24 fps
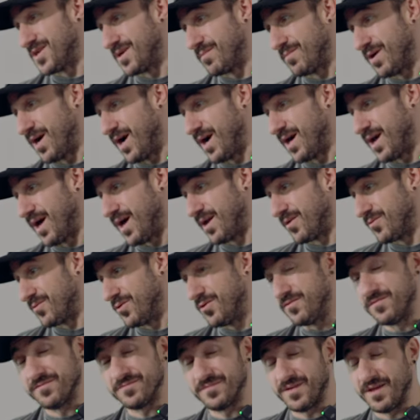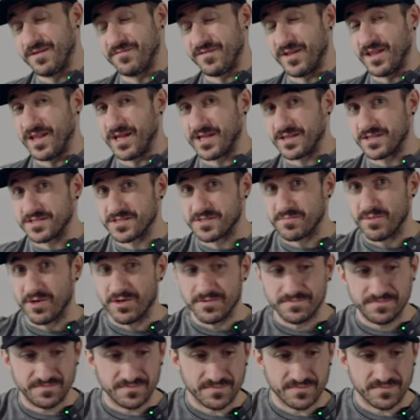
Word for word: like, but I, I don't know if I like the smell.